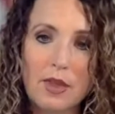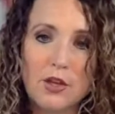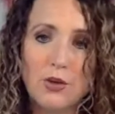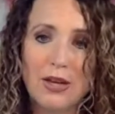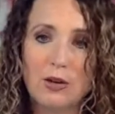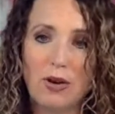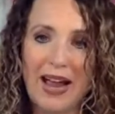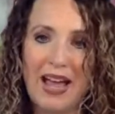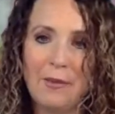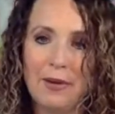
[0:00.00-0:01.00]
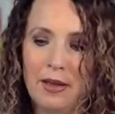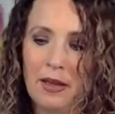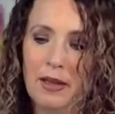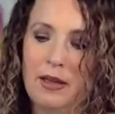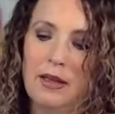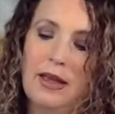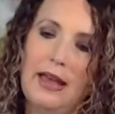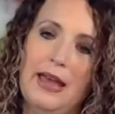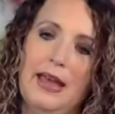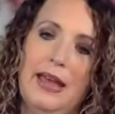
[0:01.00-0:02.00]
you can grab
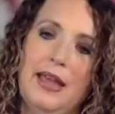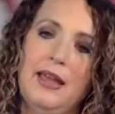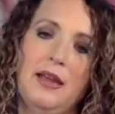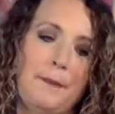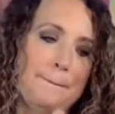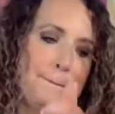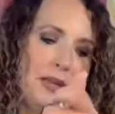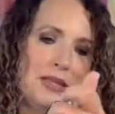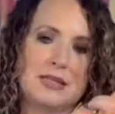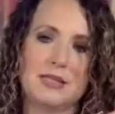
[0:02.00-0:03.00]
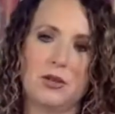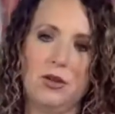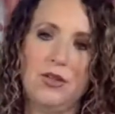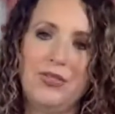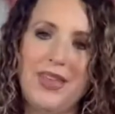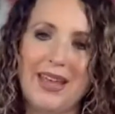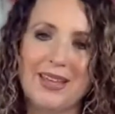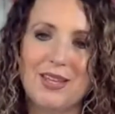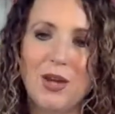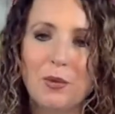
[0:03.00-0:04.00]
a pencil.
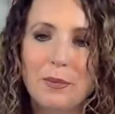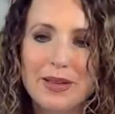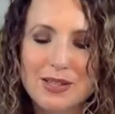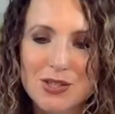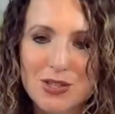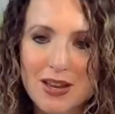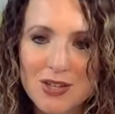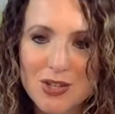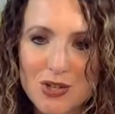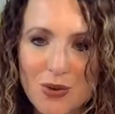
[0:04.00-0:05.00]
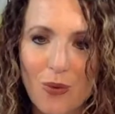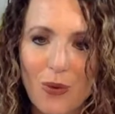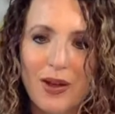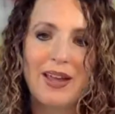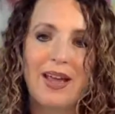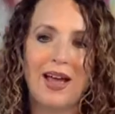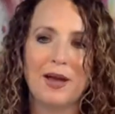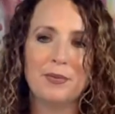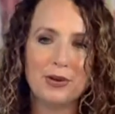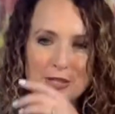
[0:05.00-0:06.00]
Thank you, Miss Joy.
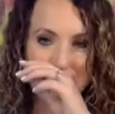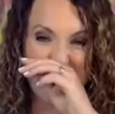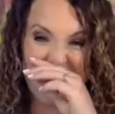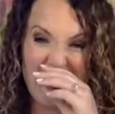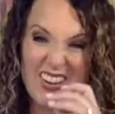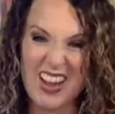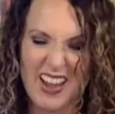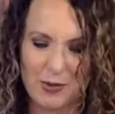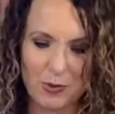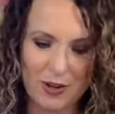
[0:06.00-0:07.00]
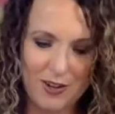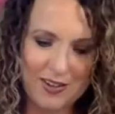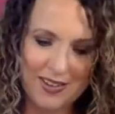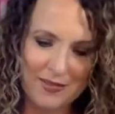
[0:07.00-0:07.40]
I appreciate your kind word.